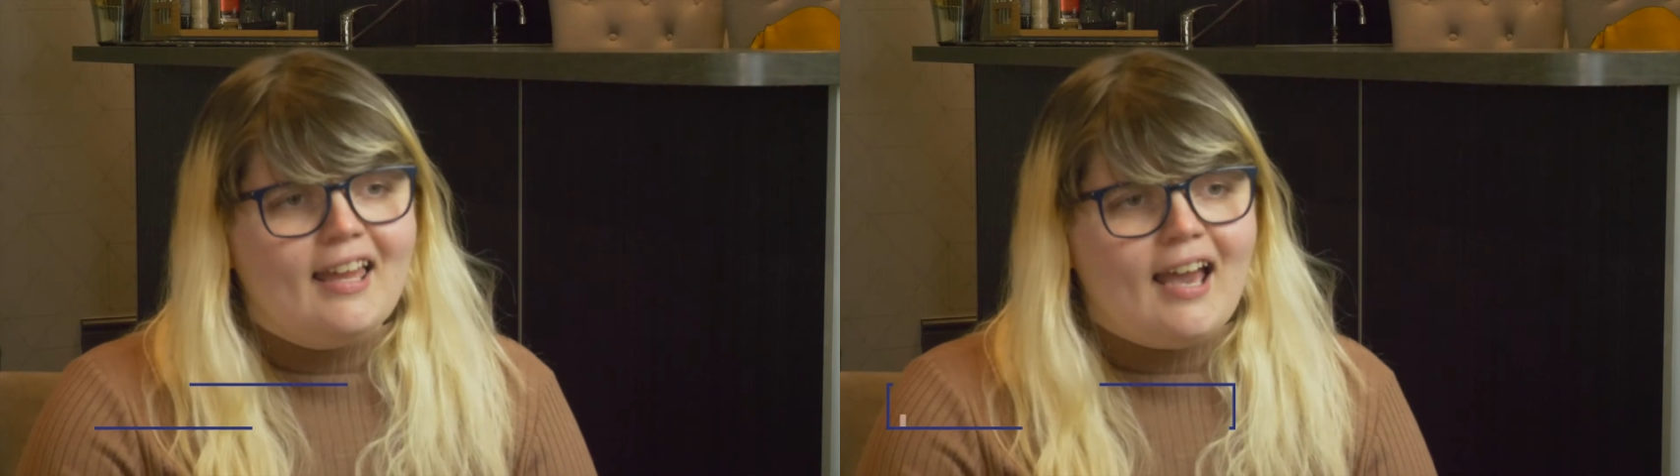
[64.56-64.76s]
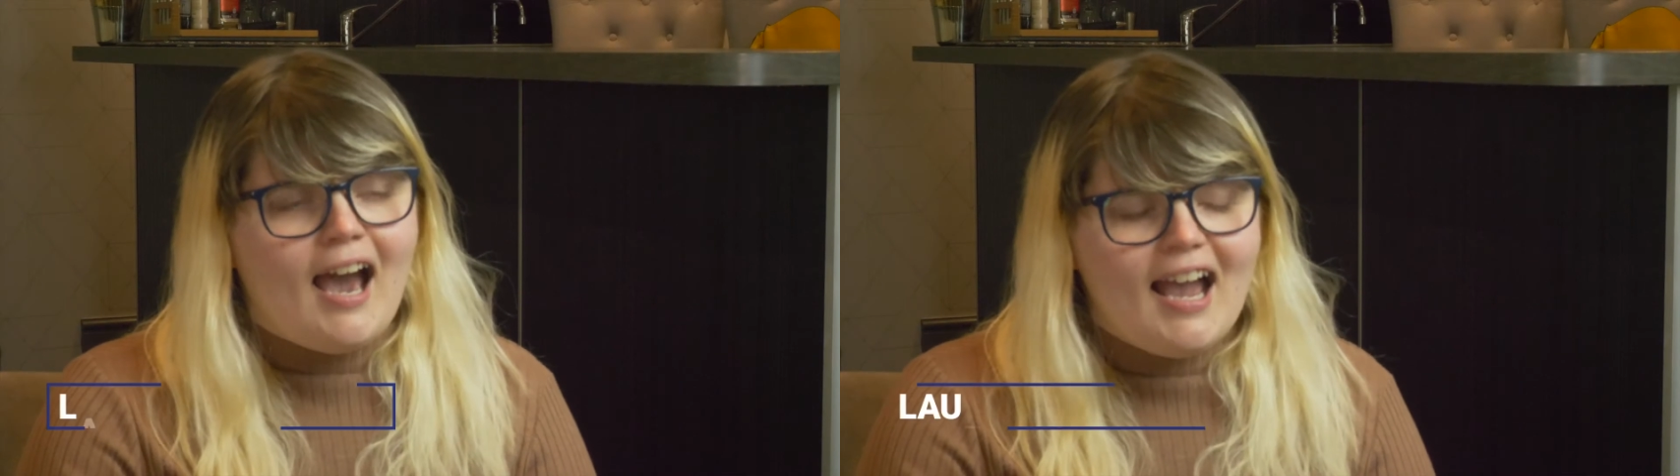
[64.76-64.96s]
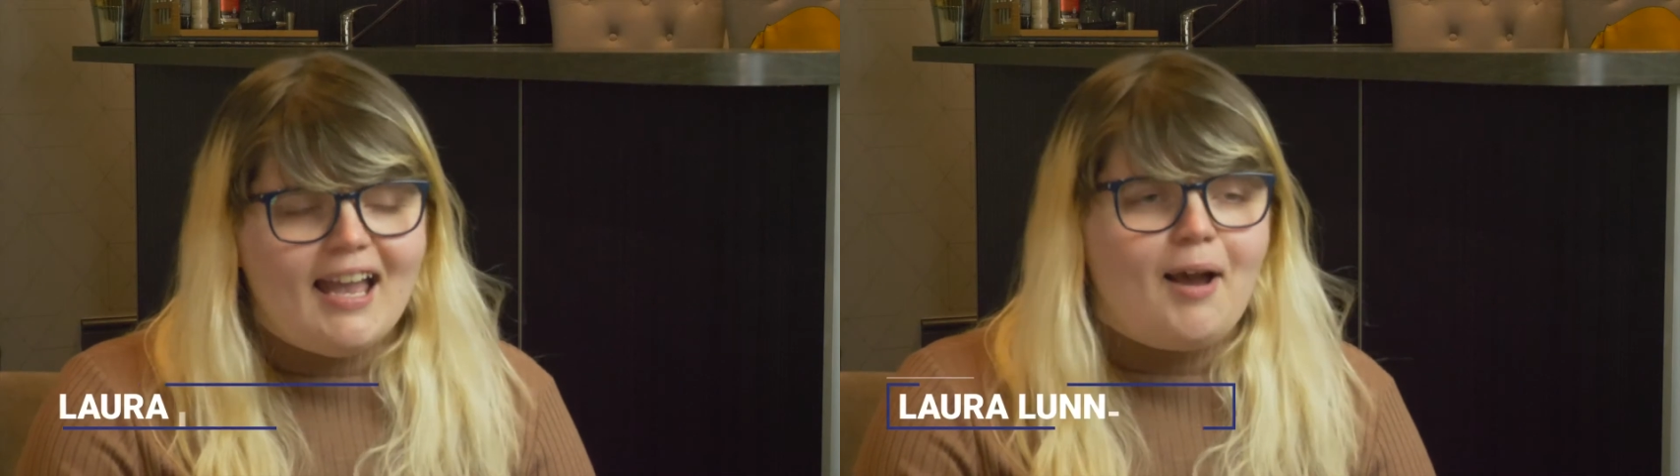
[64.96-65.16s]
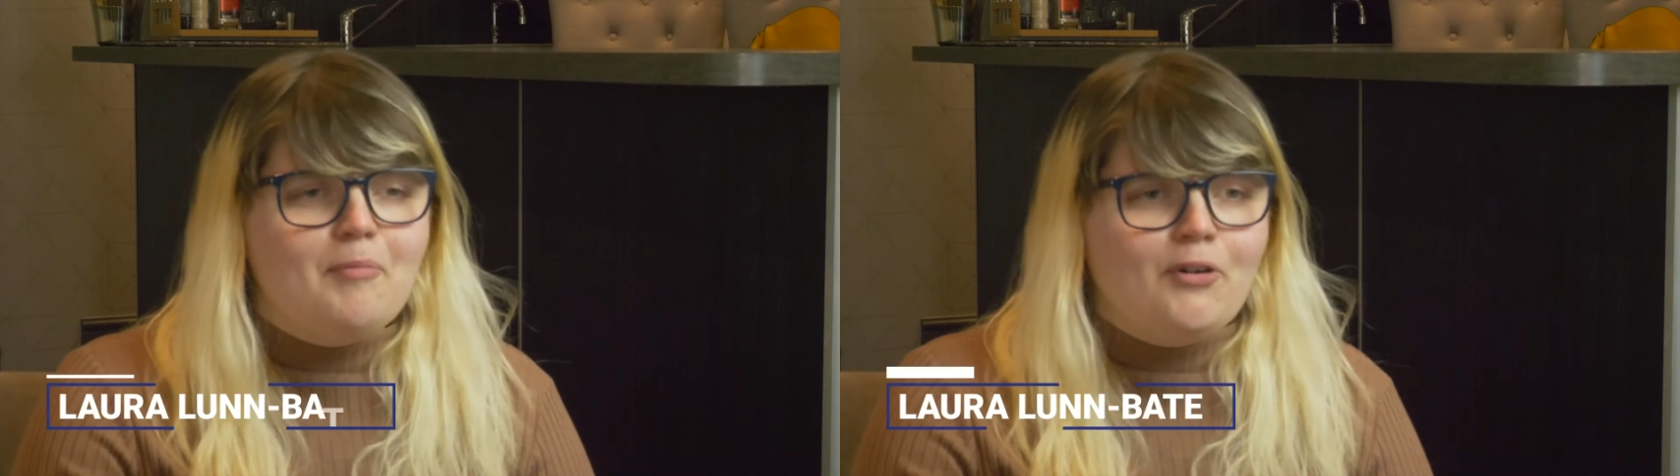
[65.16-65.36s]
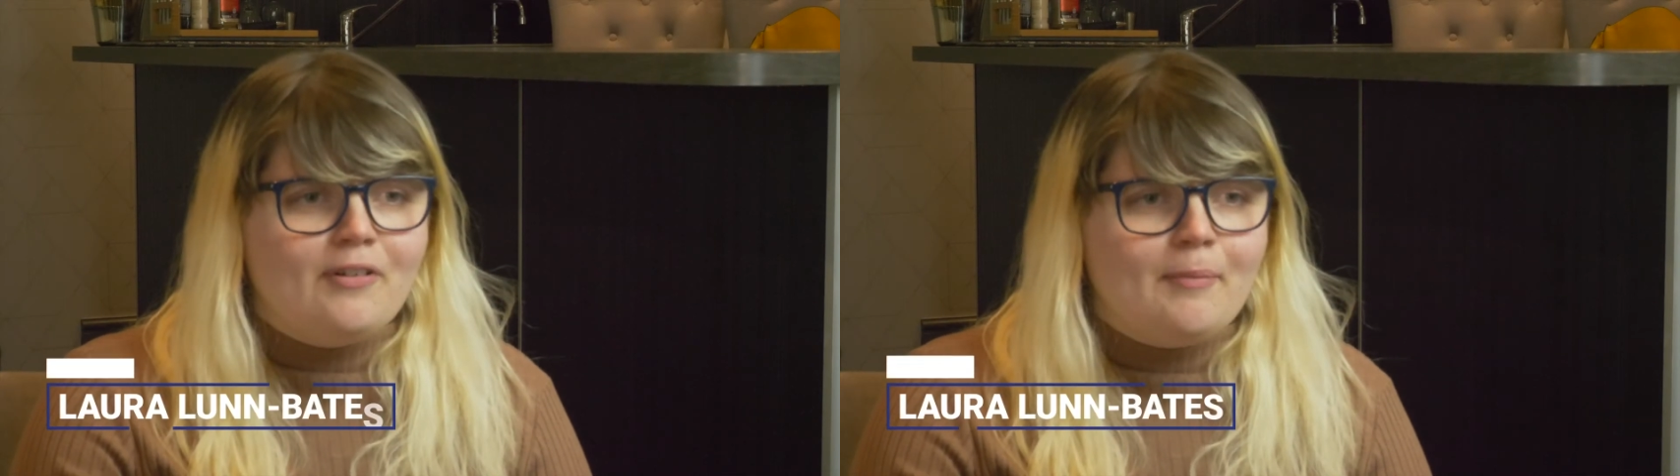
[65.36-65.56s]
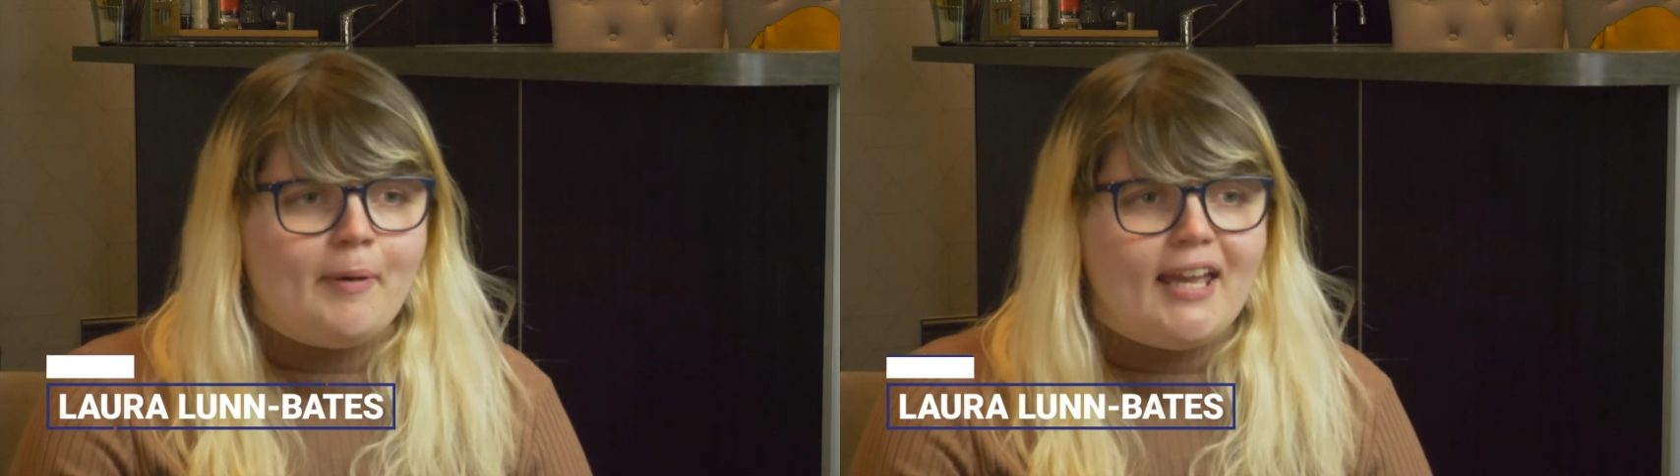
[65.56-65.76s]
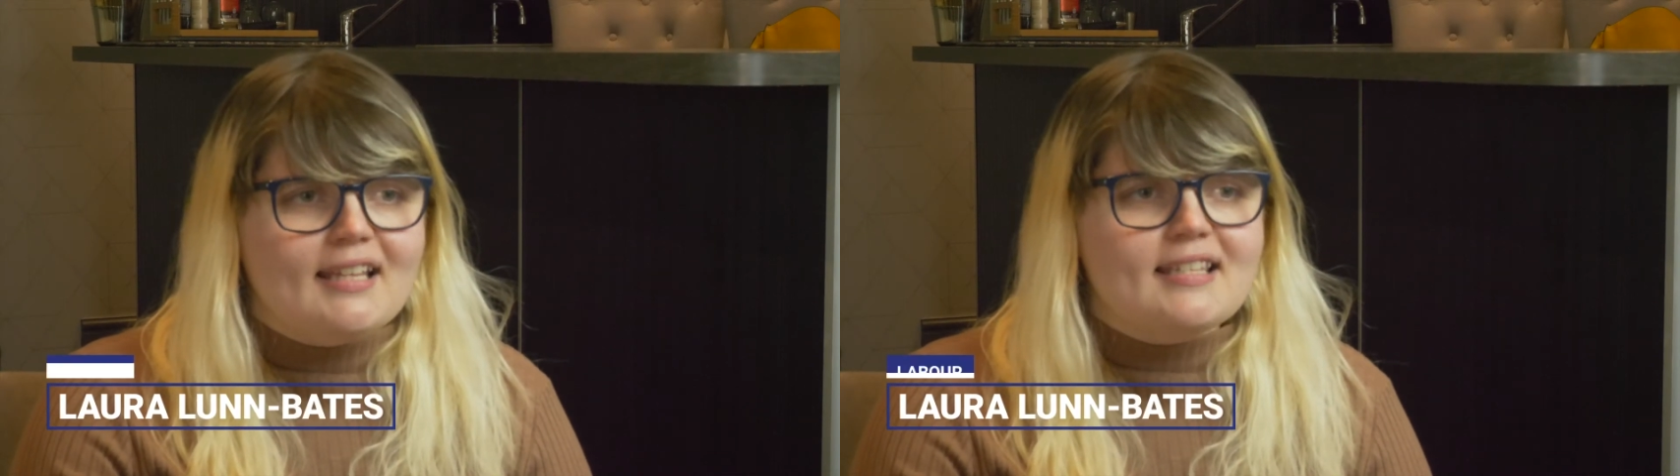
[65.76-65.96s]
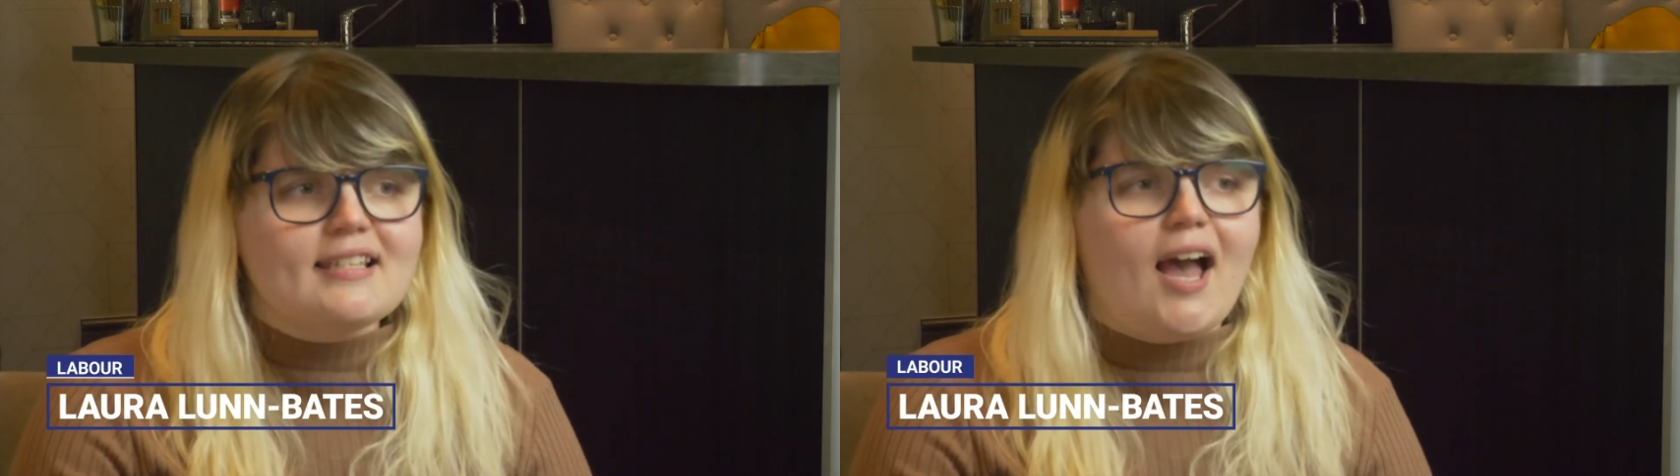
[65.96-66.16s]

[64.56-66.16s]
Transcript: Hi, I'm Laura Lunn-Bates.